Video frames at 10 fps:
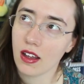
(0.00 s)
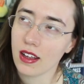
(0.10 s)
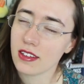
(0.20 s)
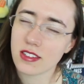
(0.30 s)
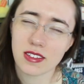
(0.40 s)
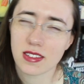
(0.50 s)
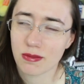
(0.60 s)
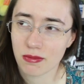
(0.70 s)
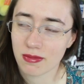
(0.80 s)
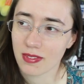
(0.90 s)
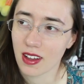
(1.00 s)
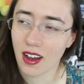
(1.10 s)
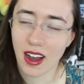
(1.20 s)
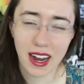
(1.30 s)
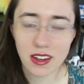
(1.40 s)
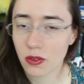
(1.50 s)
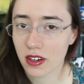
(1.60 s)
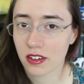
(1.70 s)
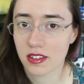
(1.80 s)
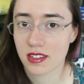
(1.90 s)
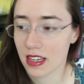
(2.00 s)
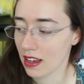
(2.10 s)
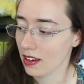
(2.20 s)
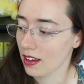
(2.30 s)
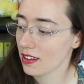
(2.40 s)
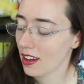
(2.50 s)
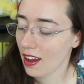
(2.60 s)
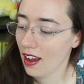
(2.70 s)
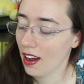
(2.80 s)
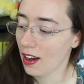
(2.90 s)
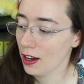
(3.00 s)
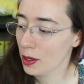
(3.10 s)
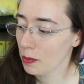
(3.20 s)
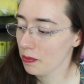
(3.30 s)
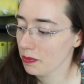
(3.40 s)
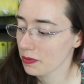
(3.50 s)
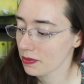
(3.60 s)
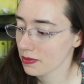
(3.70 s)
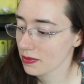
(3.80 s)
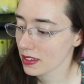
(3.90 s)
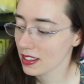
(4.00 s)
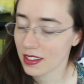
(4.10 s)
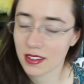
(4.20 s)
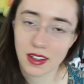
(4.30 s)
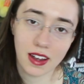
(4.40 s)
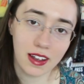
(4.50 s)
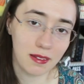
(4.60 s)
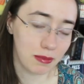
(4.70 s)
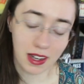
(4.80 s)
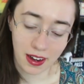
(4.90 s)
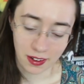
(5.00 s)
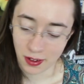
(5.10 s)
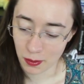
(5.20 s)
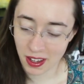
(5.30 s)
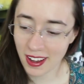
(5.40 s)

It's just, I don't understand it. Um, I don't know.